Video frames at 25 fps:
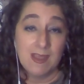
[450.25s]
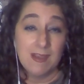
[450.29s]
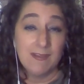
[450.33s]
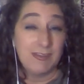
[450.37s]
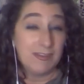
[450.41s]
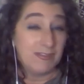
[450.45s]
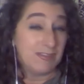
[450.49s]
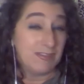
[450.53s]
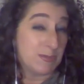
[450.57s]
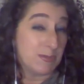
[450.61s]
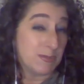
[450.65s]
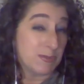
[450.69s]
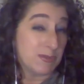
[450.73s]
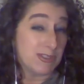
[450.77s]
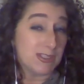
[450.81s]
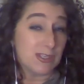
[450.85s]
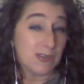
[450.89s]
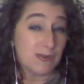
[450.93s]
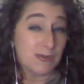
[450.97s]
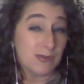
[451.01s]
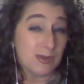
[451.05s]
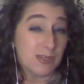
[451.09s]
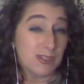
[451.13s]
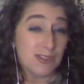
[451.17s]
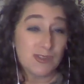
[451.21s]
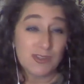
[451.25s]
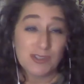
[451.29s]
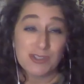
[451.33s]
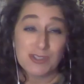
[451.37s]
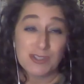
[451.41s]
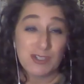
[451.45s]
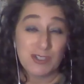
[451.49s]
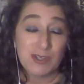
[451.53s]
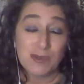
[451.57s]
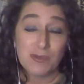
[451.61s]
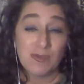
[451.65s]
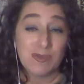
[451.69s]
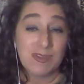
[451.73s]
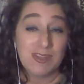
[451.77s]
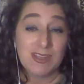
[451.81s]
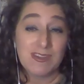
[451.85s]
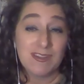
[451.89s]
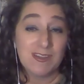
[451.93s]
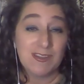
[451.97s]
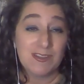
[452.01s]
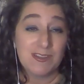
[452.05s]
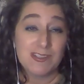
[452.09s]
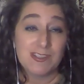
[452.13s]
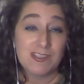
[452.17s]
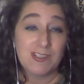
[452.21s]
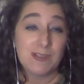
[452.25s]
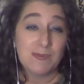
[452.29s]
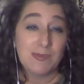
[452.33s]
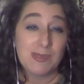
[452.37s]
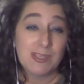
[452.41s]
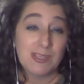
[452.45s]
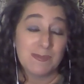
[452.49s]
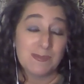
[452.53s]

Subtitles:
50% of restaurants don't think they'll still be